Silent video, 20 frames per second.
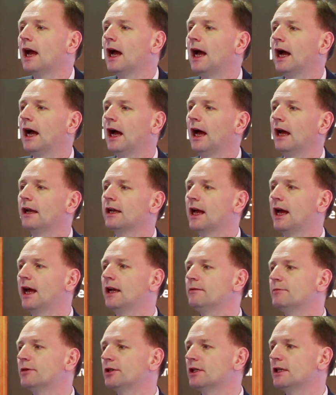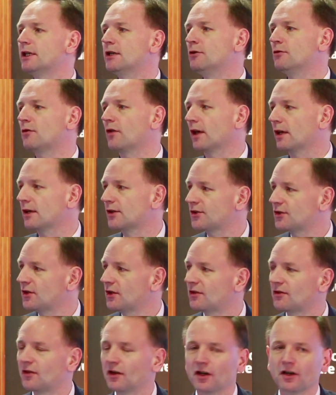And anybody who thinks
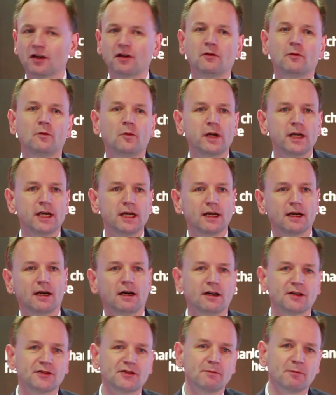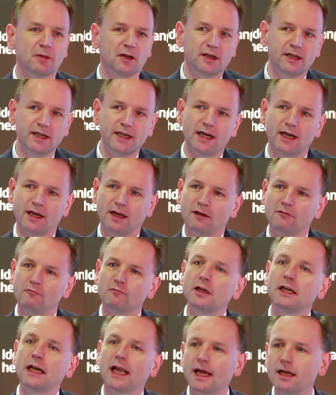that we are simply
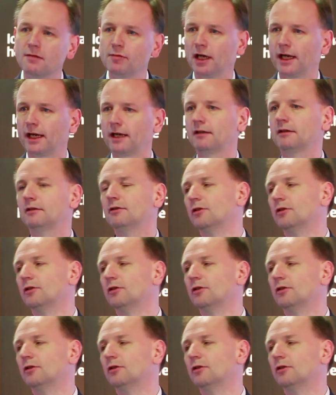relabelling,